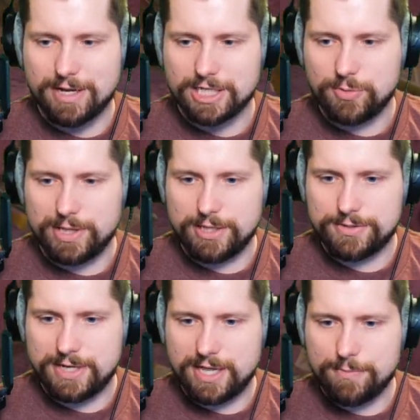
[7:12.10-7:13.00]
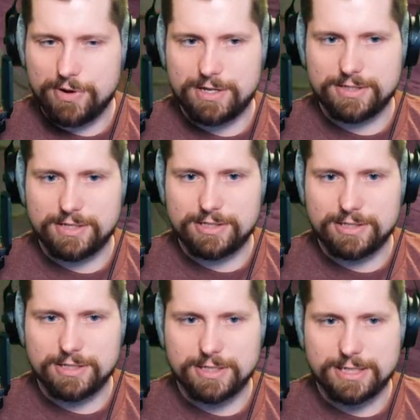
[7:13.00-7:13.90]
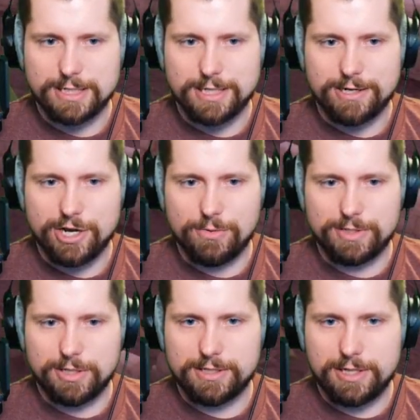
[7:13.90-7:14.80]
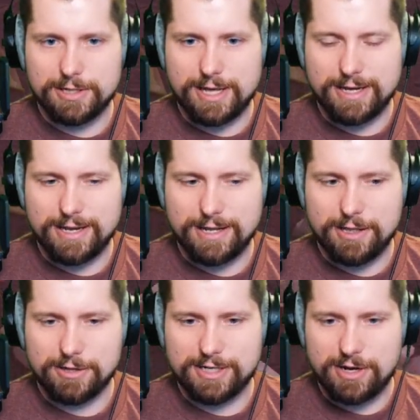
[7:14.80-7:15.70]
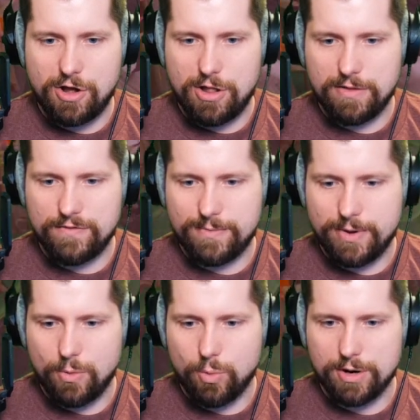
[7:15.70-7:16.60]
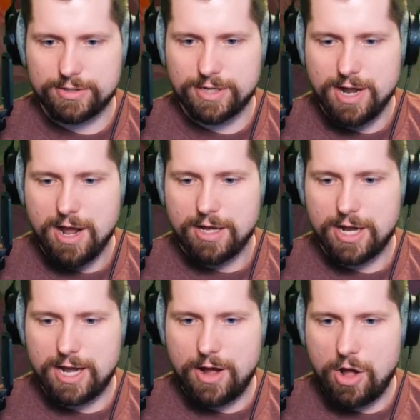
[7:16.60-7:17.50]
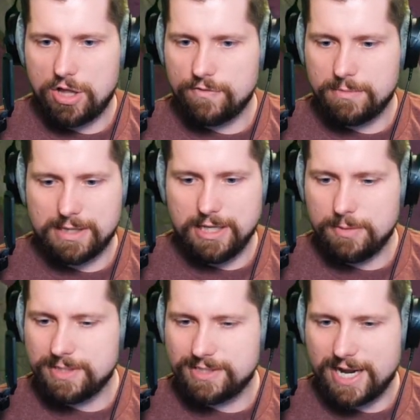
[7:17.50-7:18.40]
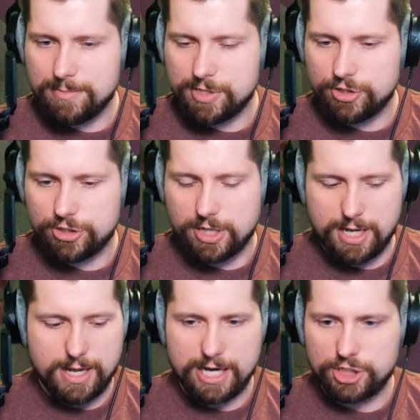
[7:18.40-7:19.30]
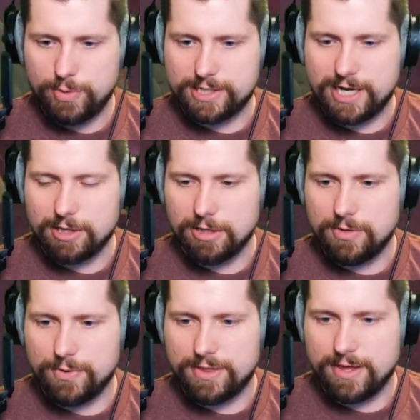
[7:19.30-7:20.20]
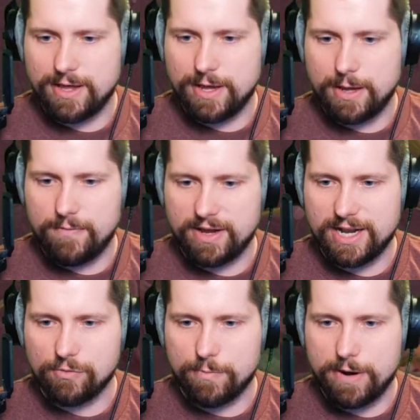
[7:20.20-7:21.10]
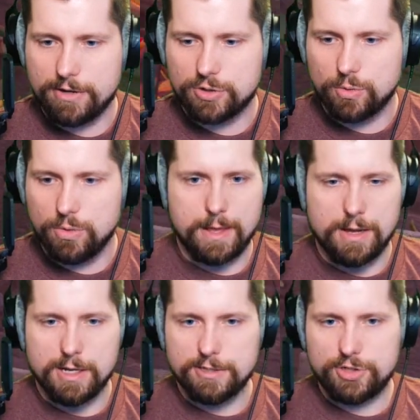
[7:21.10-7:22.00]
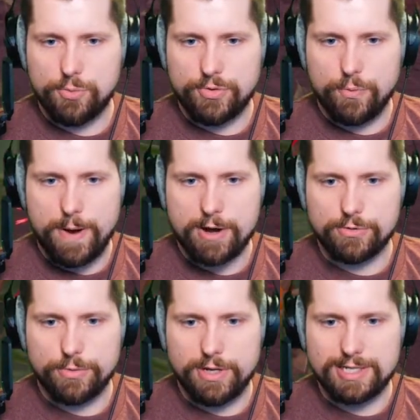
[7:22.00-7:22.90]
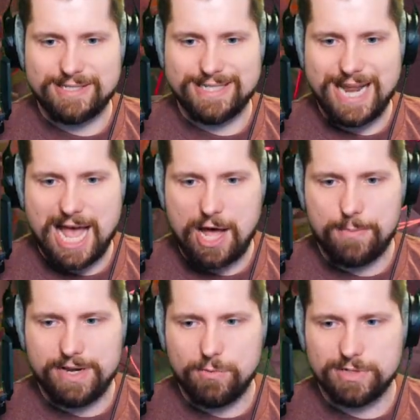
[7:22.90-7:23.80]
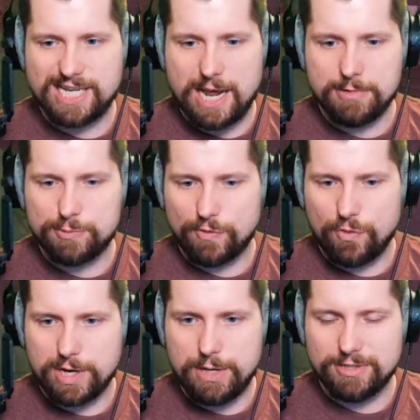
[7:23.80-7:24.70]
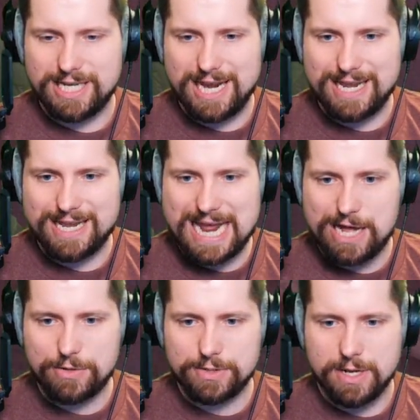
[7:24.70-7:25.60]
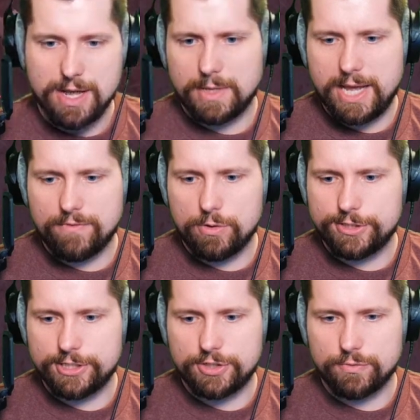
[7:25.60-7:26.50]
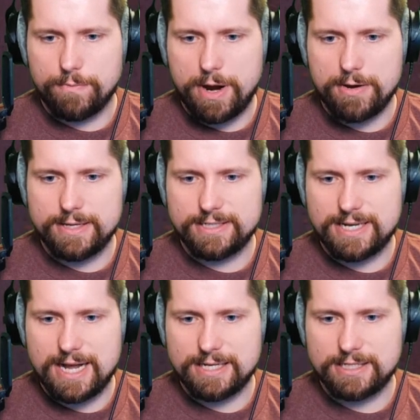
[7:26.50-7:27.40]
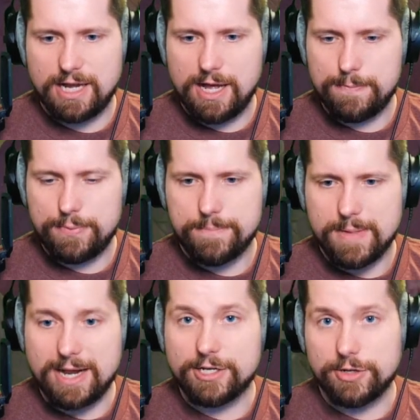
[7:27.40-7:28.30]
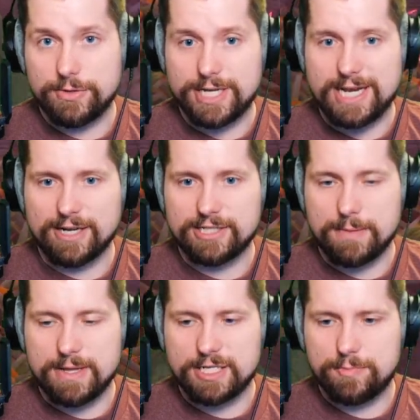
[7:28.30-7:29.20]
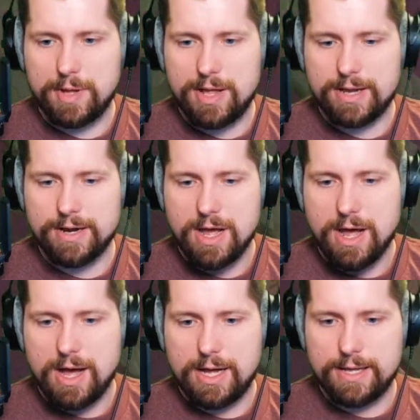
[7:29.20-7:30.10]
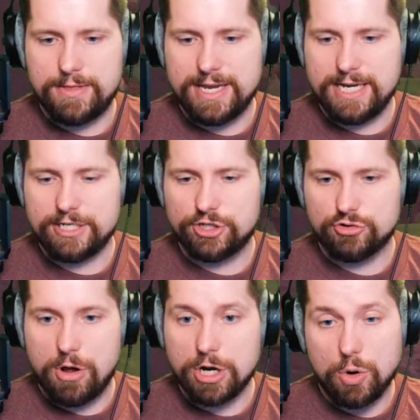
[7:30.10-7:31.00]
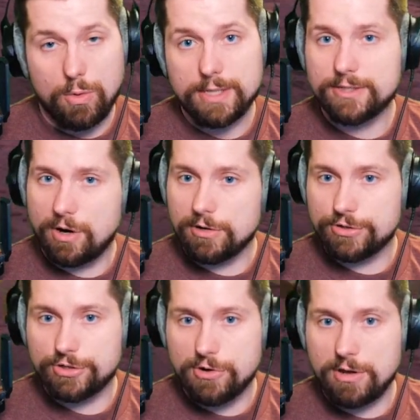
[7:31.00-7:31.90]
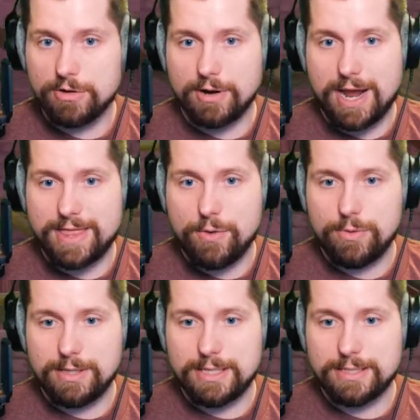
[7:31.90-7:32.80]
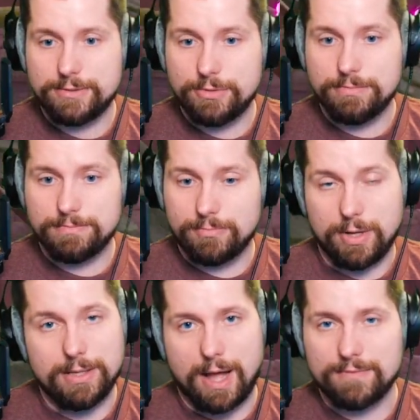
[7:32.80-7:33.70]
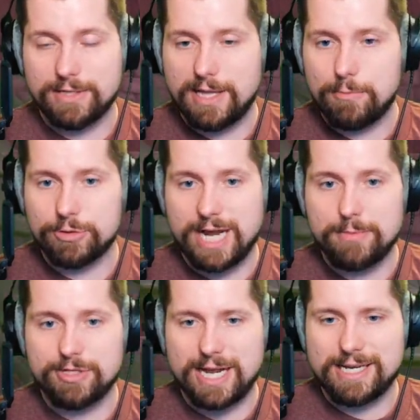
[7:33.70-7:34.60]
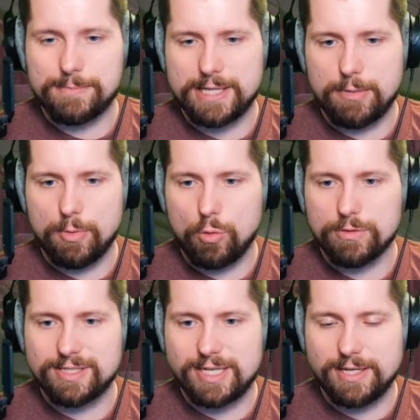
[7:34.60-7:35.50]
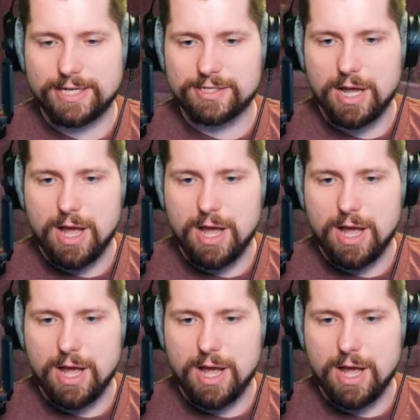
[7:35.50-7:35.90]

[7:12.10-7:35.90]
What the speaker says: Did we lose any in the process? Nope, doesn't look like it. Looks like all of them worked. All of them a little bit damaged. Actually, we can take a look with if I get a repair tool. So with the repair tool, you can see how many were damaged before he was taken down. And of course, you just repair these guys up and do it again next time they spawn. The stronger ones are stronger, and they will do, well, obviously a lot more damage and be a little bit more resilient.